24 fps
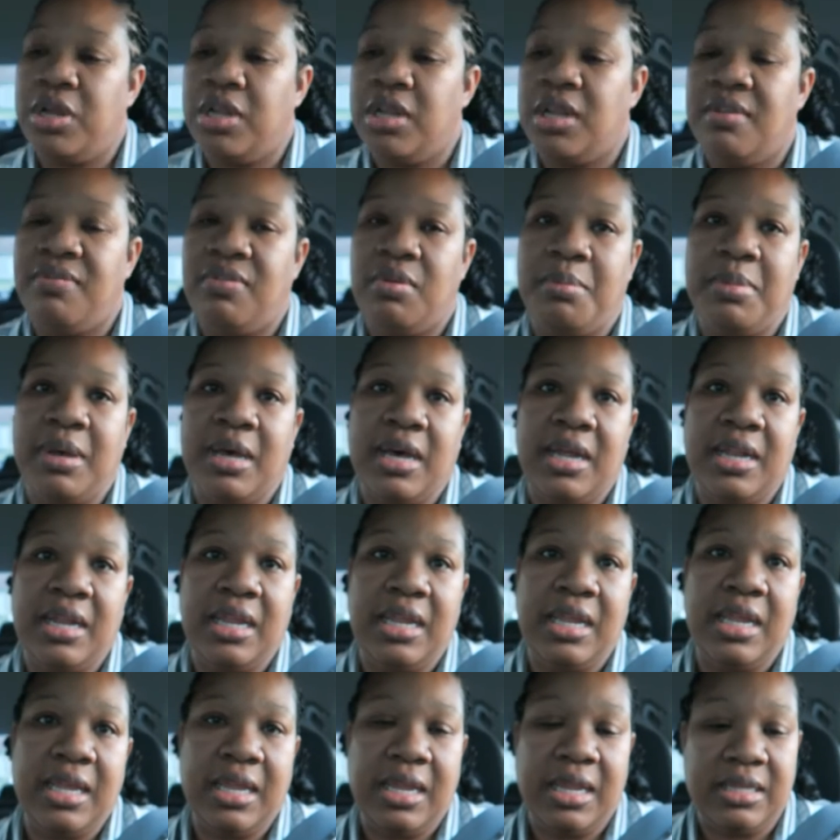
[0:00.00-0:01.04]
morning,
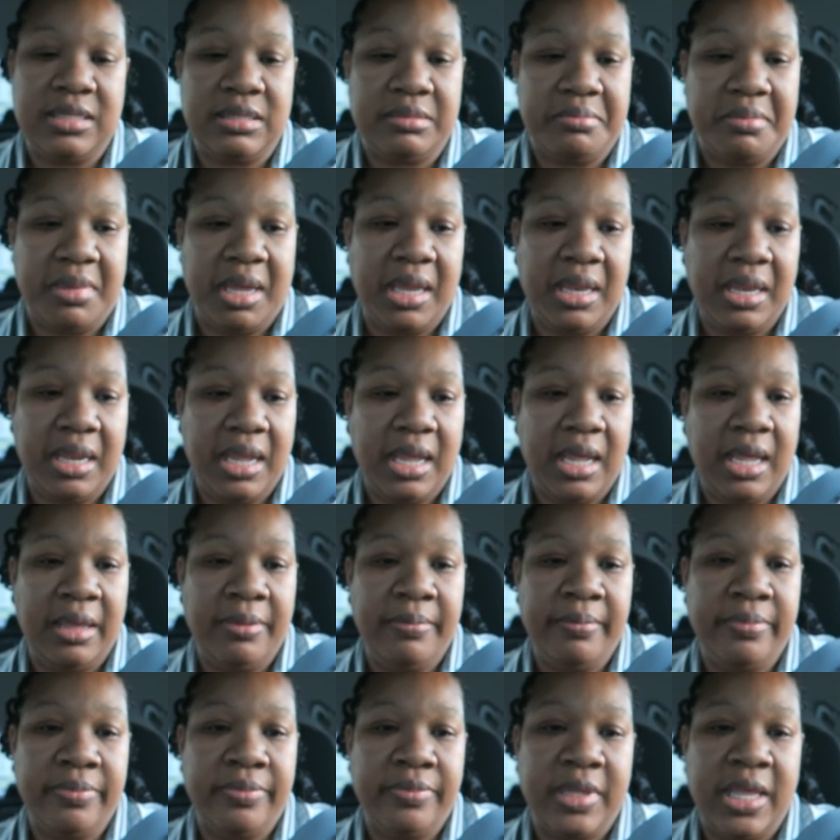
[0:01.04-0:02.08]
everybody. It is
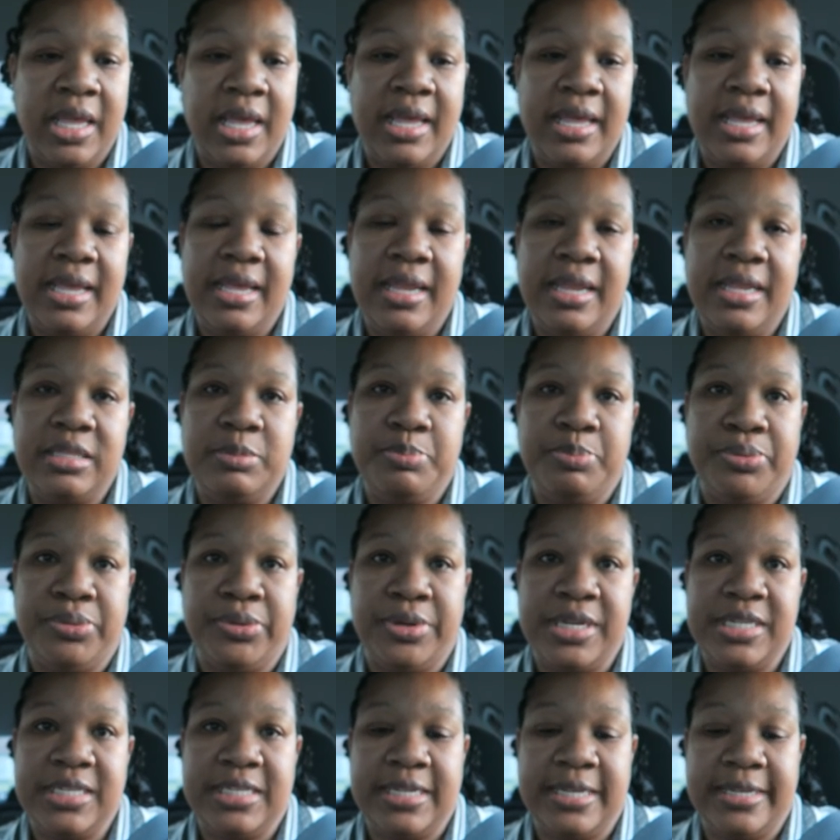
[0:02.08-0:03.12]
Monday. It is
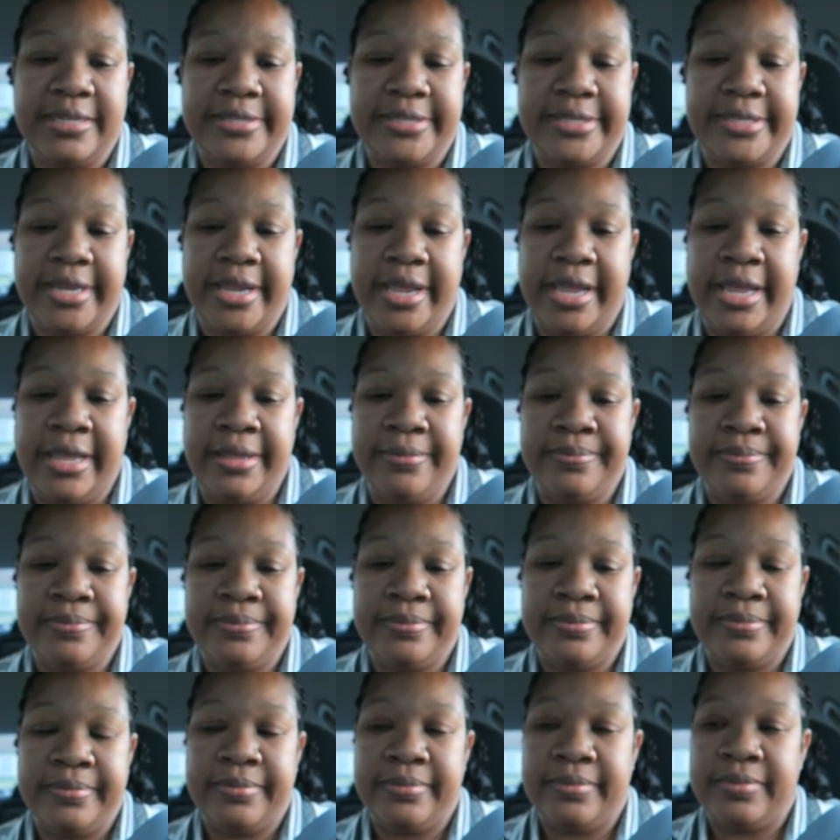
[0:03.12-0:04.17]
President's Day,
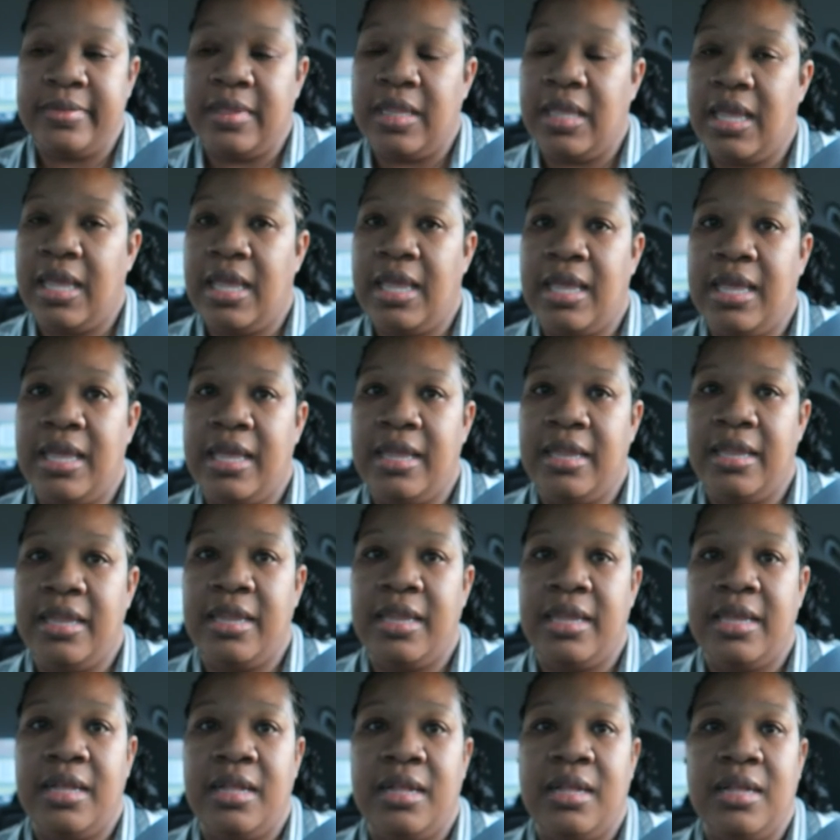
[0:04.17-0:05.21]

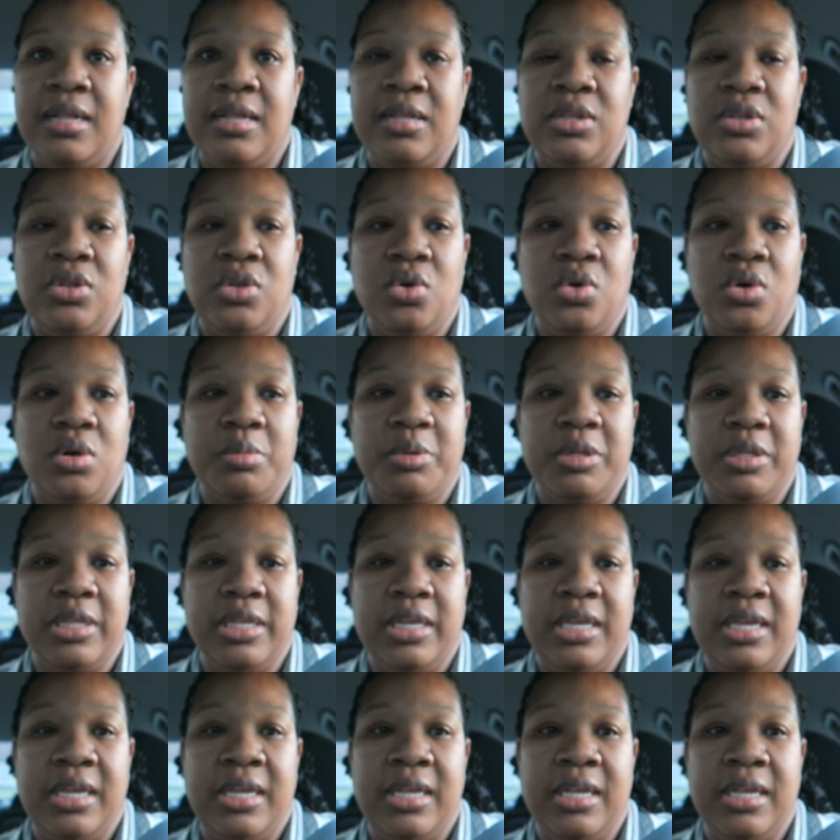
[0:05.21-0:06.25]
and
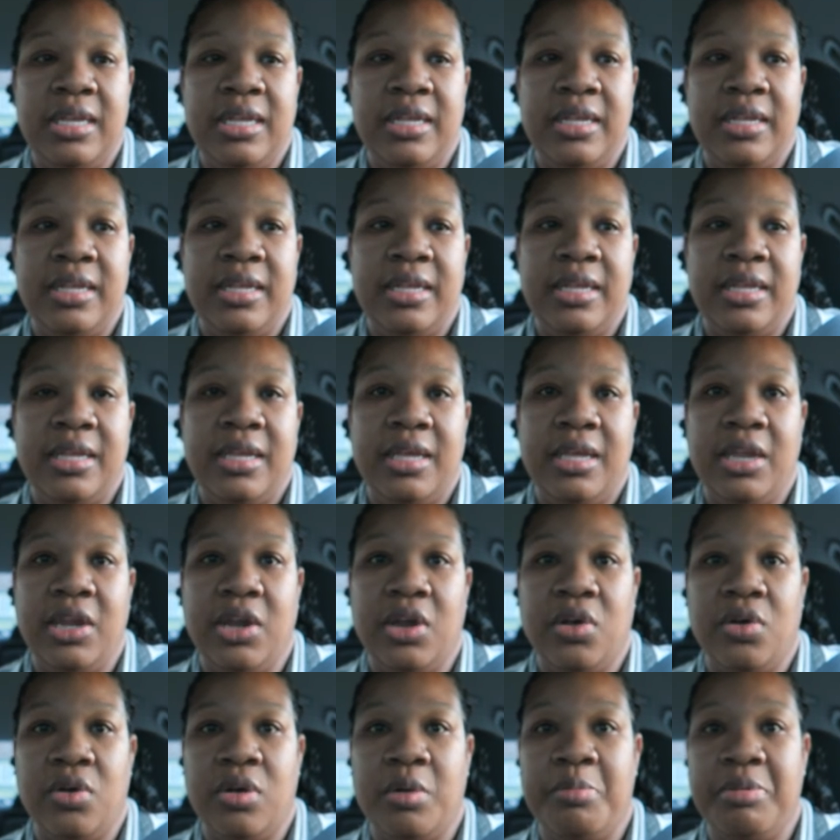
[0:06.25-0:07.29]
normally,
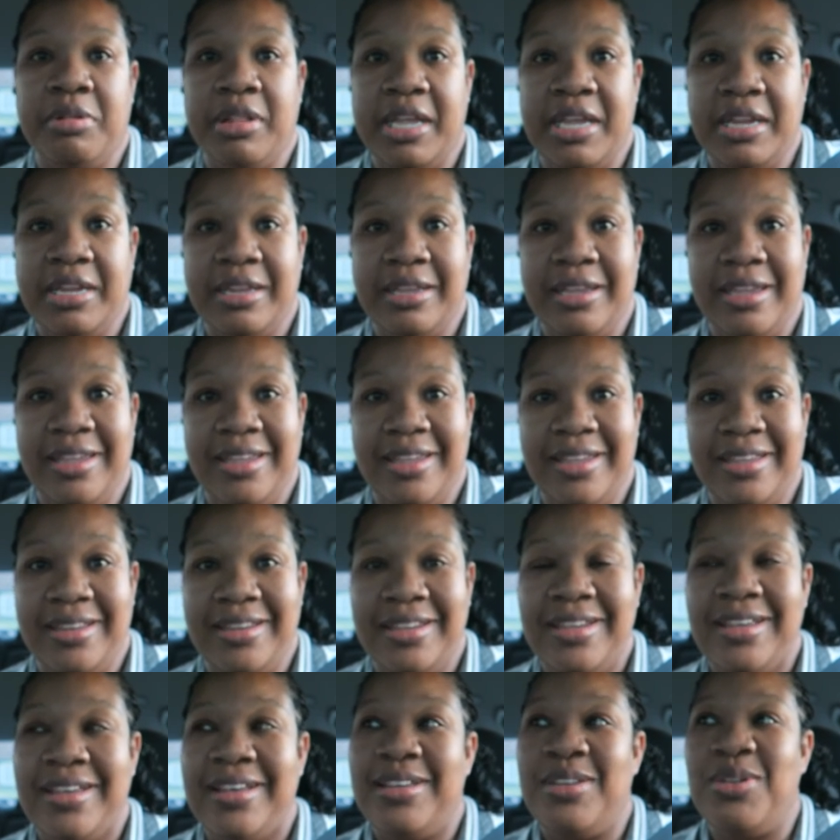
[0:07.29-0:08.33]
here I go complaining
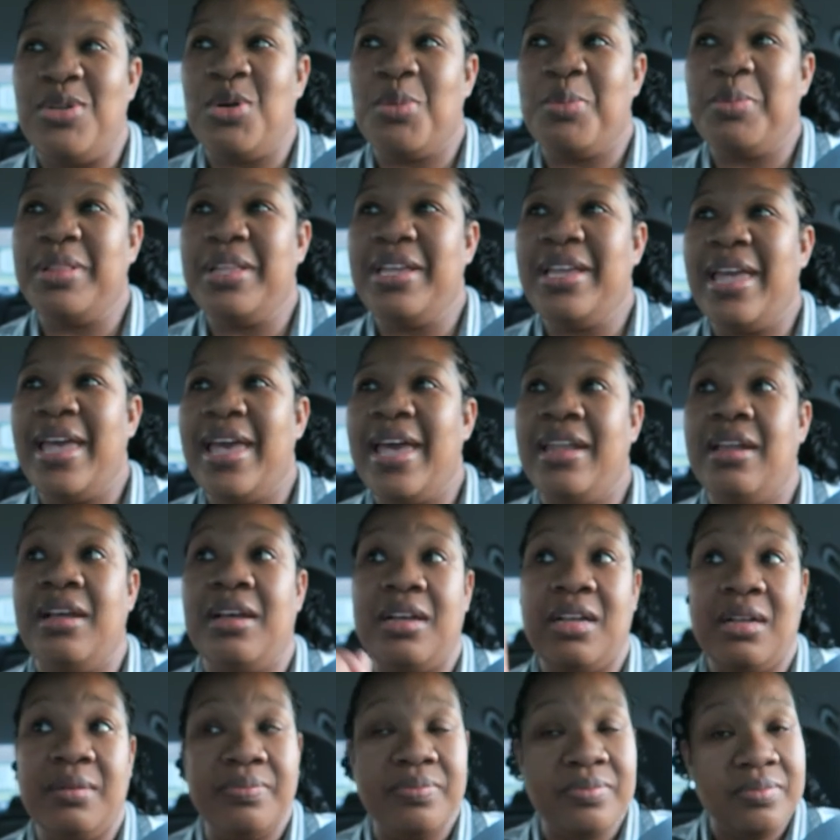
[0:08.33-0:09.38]
again, normally at
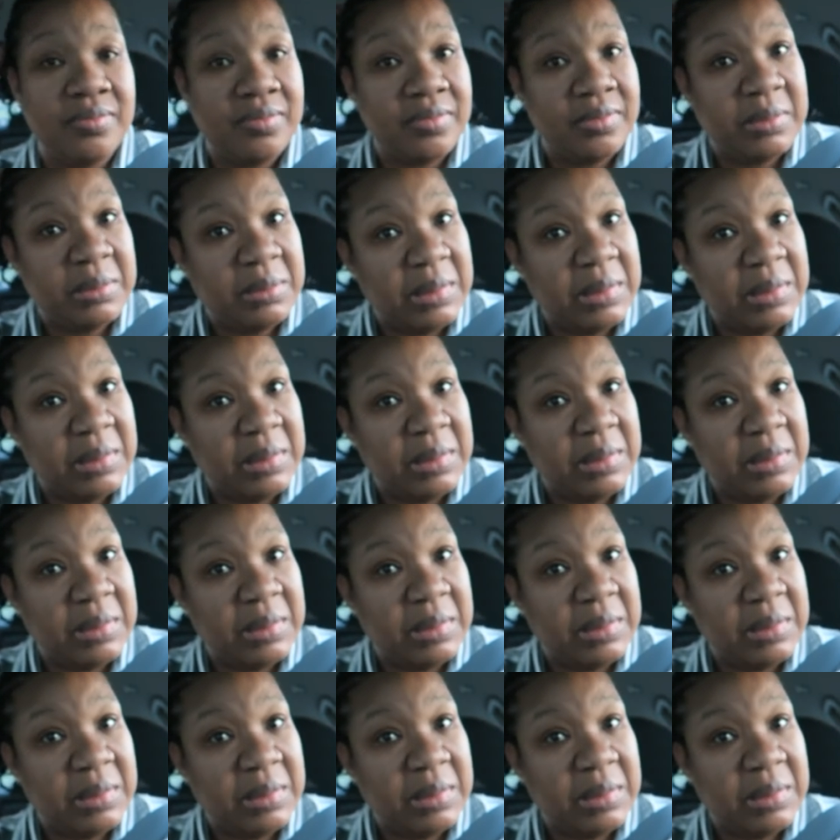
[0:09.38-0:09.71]
um